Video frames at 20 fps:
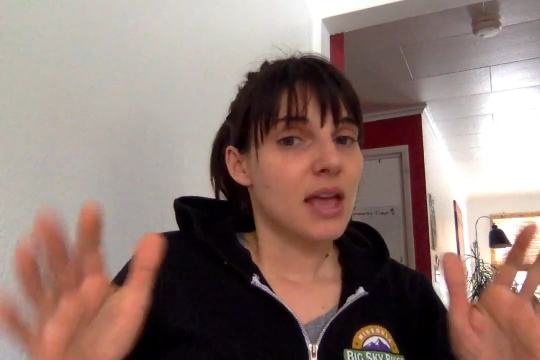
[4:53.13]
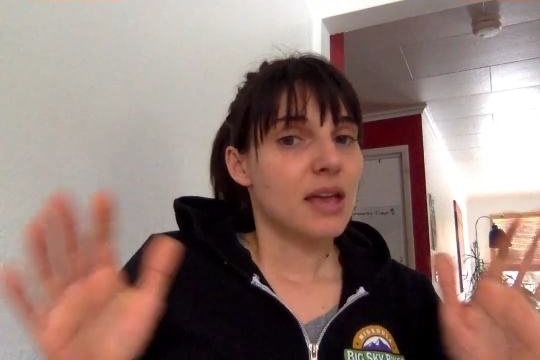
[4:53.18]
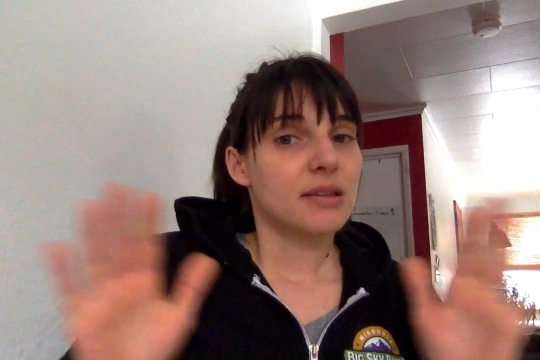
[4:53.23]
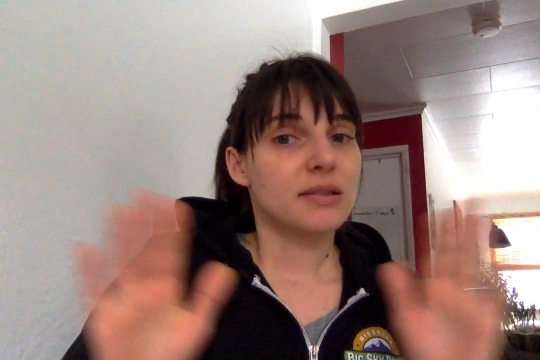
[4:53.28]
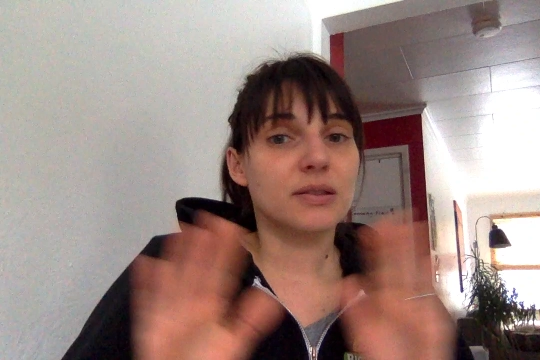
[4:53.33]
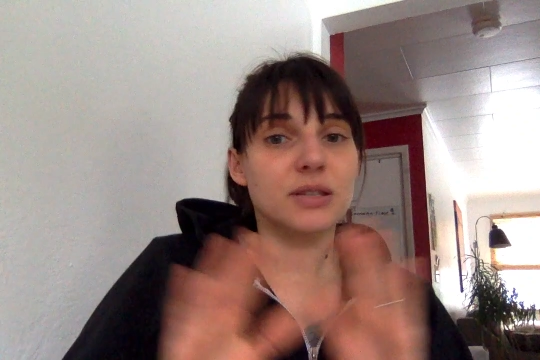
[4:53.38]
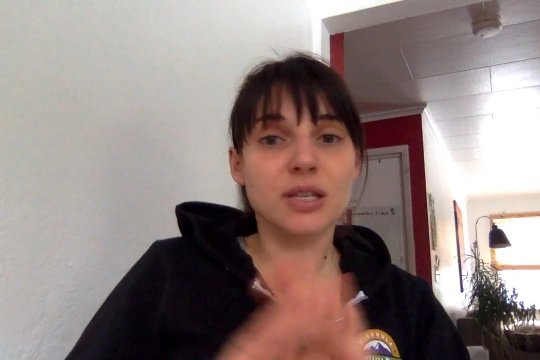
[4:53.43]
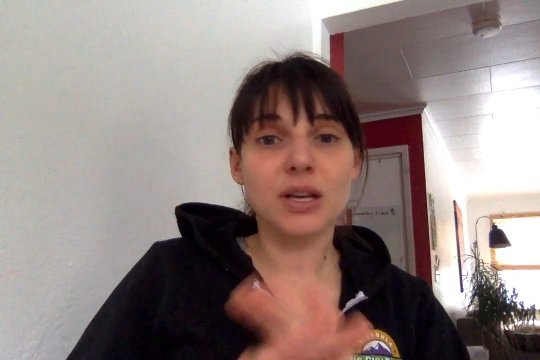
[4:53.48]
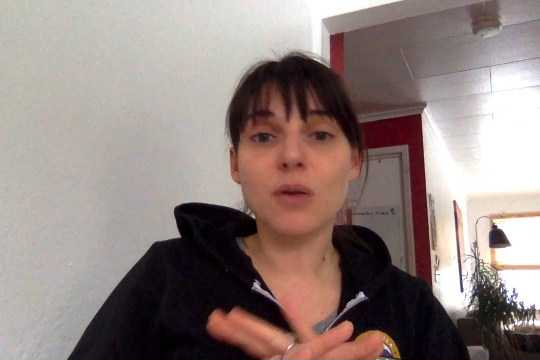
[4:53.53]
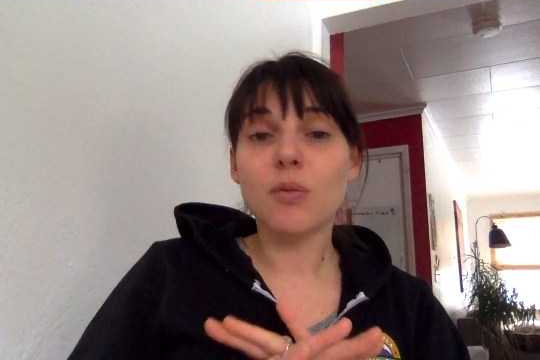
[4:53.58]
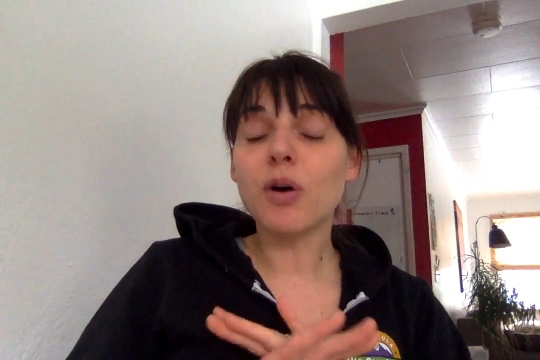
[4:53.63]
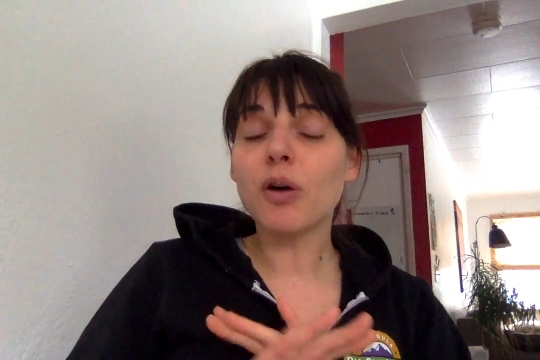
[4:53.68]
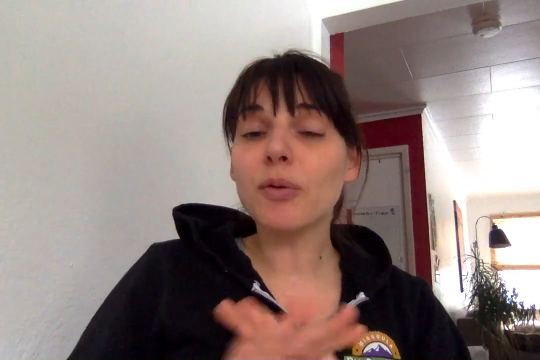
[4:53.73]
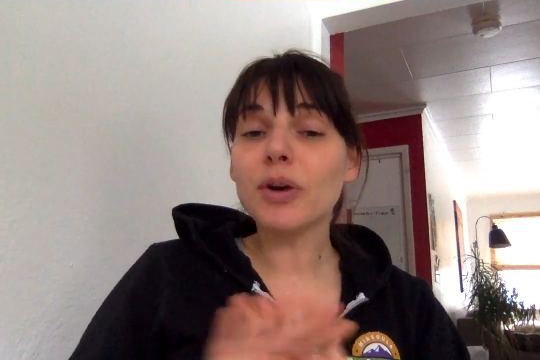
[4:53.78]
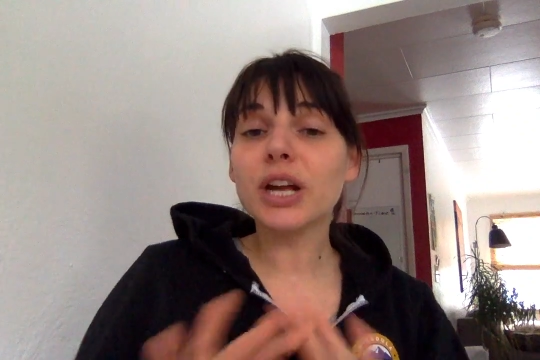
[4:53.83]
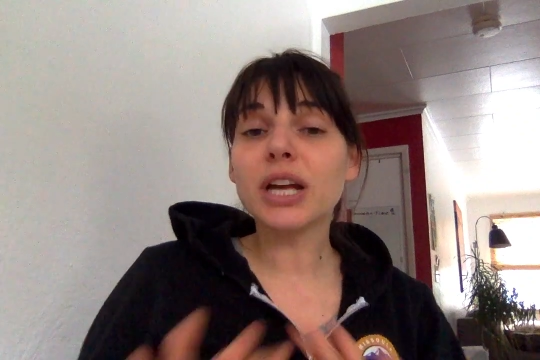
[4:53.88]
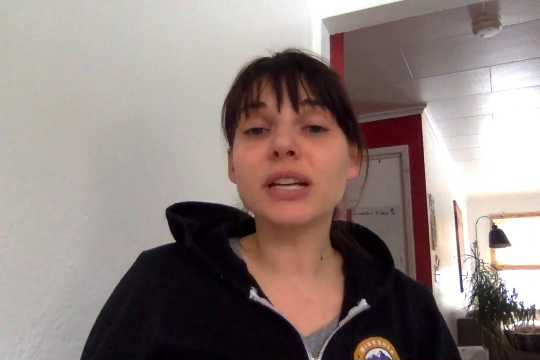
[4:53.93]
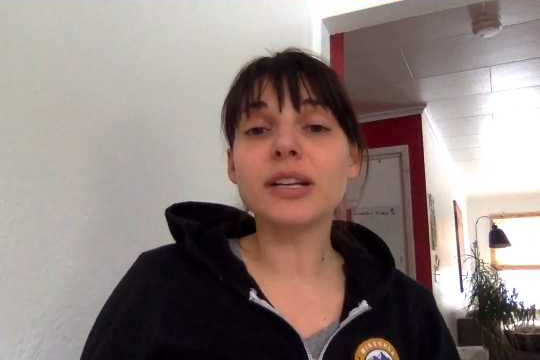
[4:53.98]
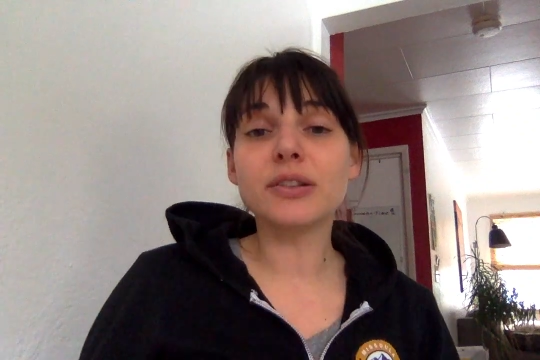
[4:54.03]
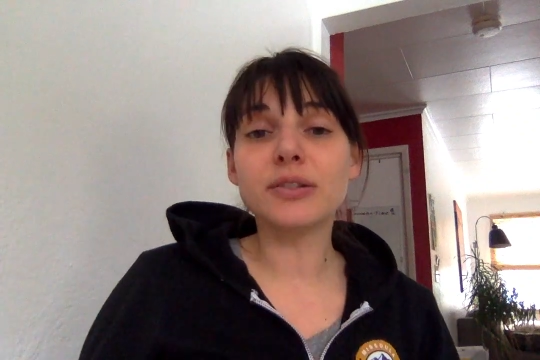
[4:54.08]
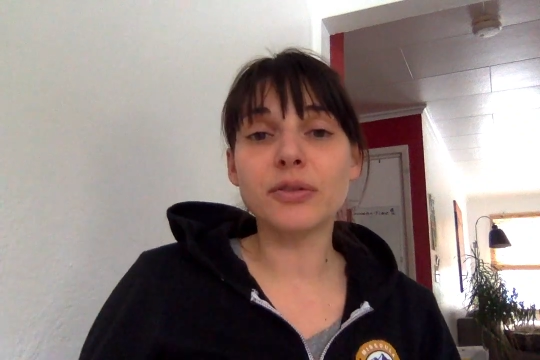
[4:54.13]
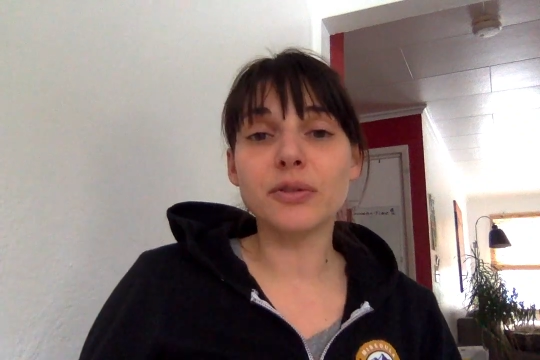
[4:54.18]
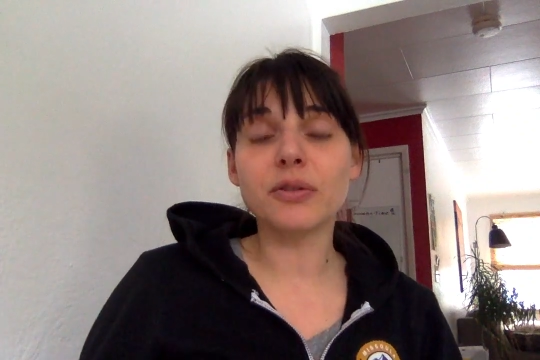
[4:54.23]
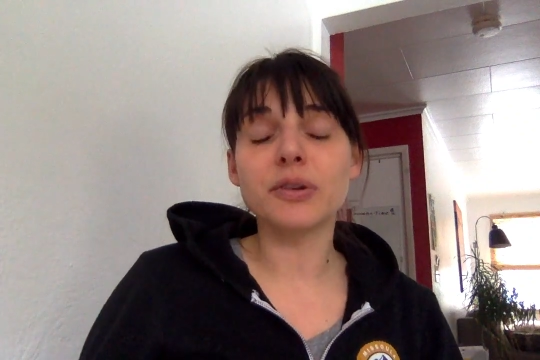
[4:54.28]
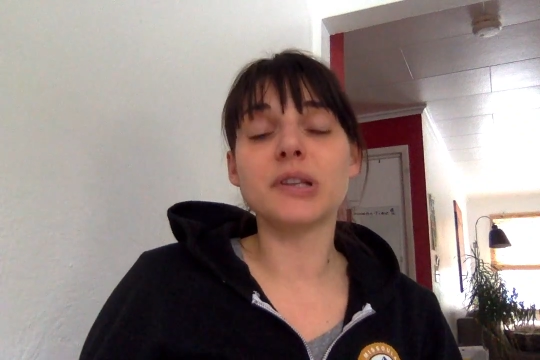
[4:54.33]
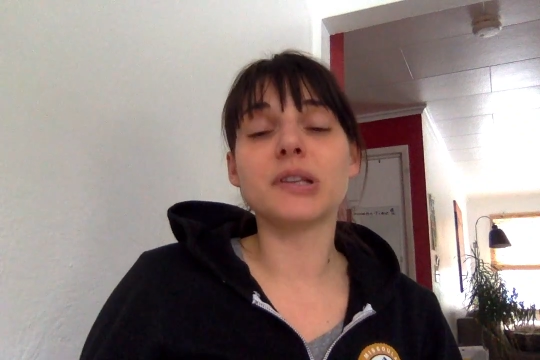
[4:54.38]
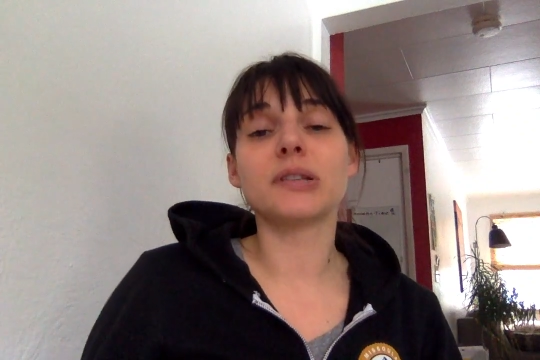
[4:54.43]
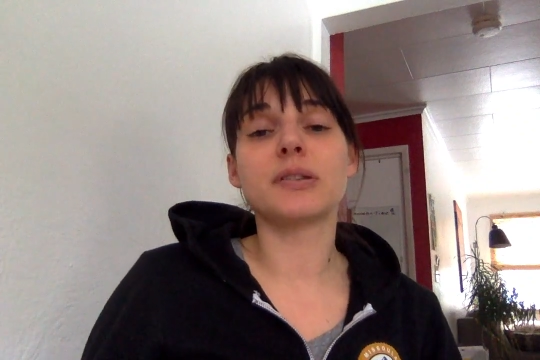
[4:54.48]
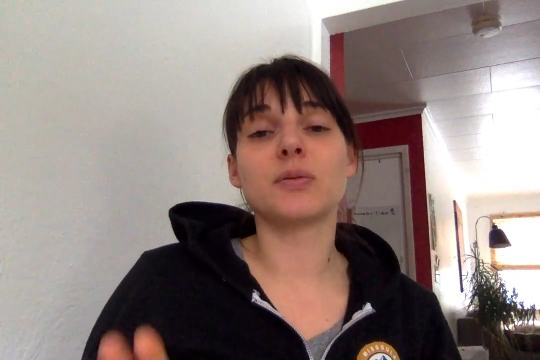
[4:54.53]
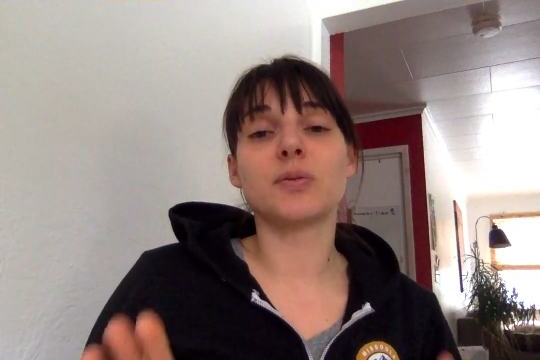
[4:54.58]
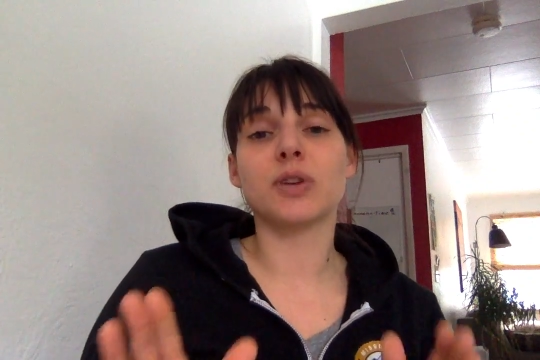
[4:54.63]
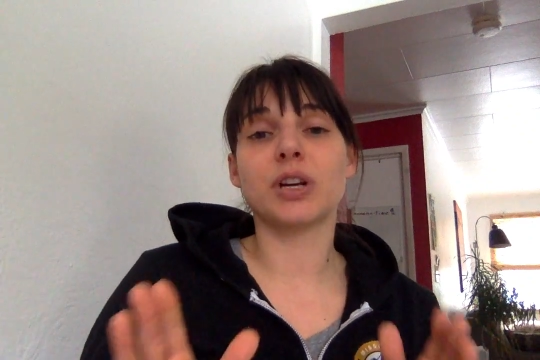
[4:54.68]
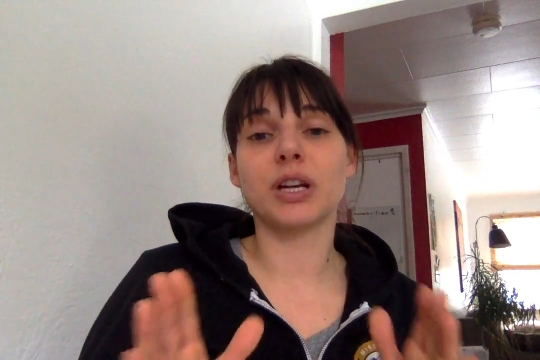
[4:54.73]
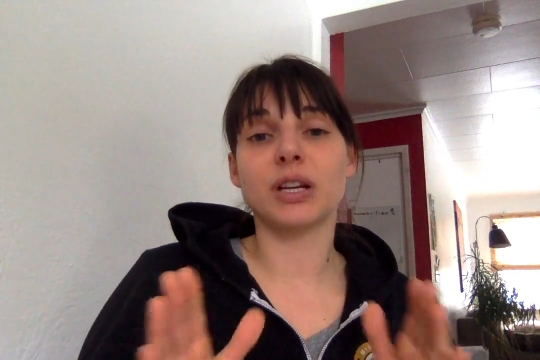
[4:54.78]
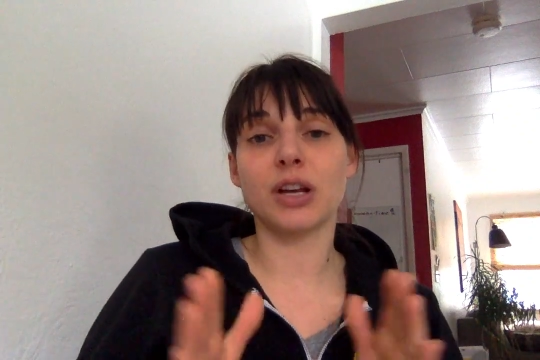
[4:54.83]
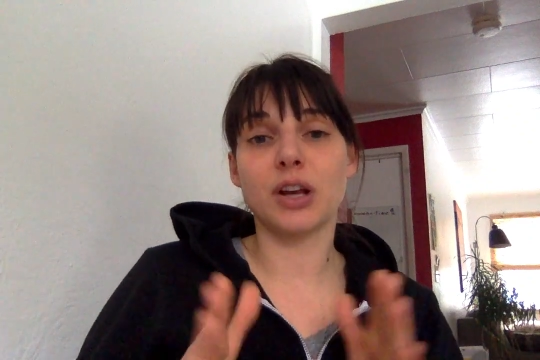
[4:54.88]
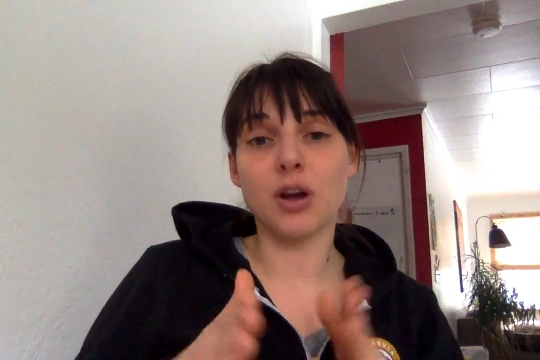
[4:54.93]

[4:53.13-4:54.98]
So what we're going to do is we're going